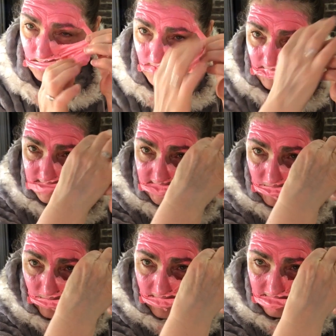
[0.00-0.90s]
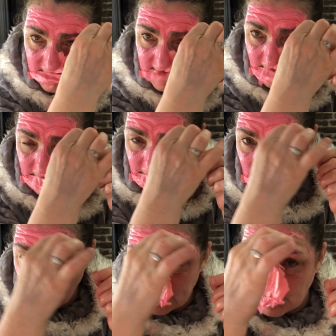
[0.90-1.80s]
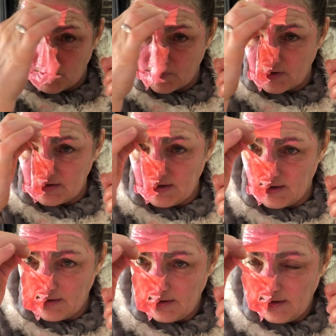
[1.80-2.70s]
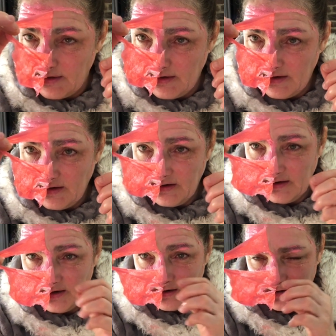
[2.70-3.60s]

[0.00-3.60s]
I see why they tell you not to put it near your